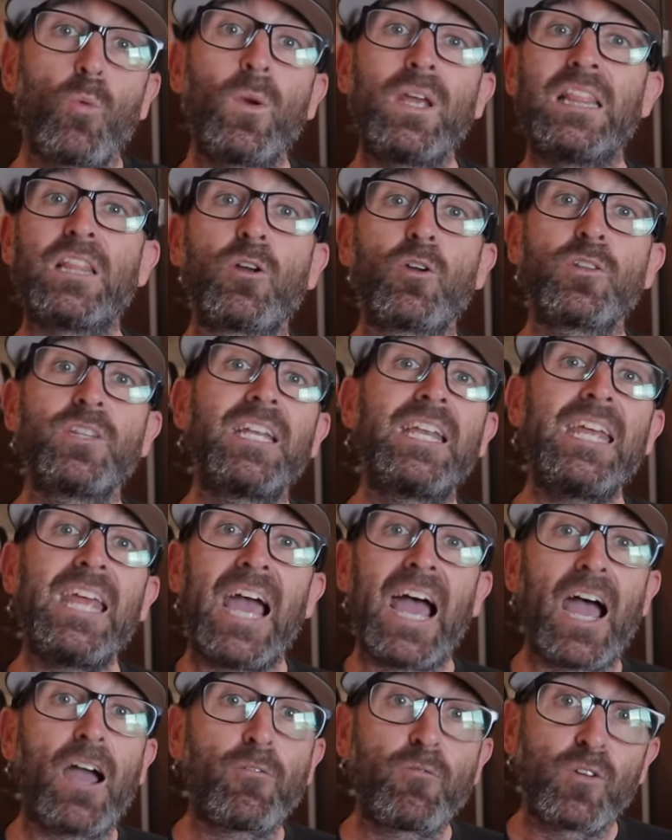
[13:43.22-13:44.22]
we learned that he
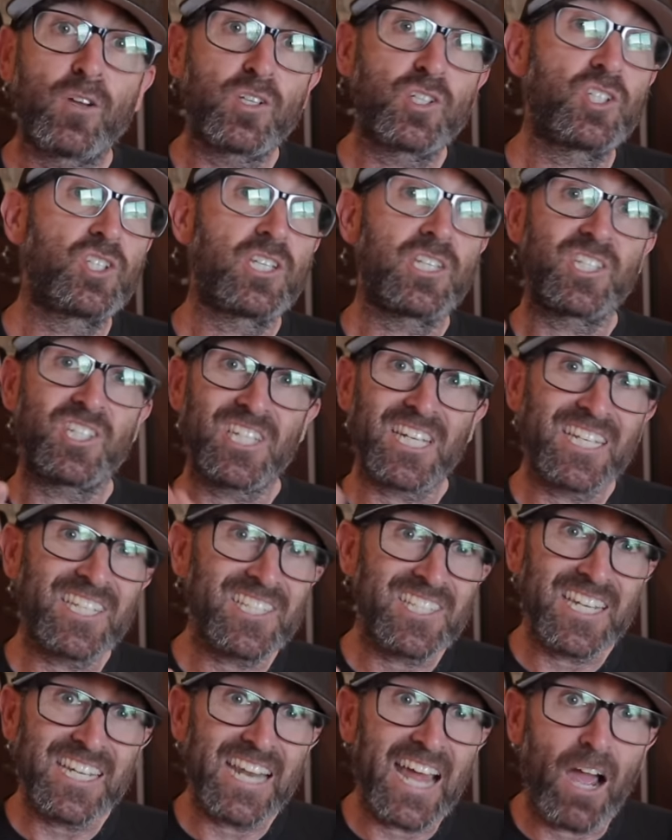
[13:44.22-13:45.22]
averaged
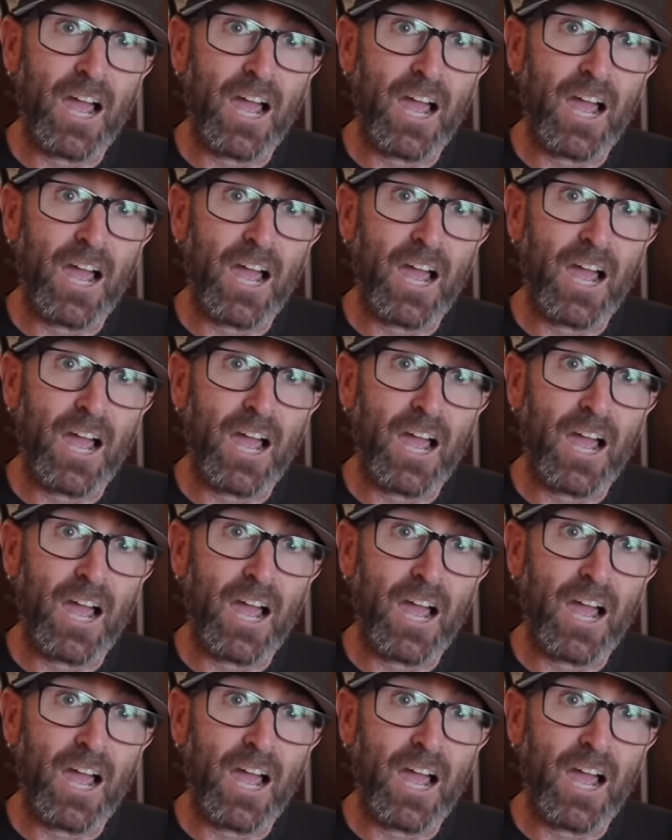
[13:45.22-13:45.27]
16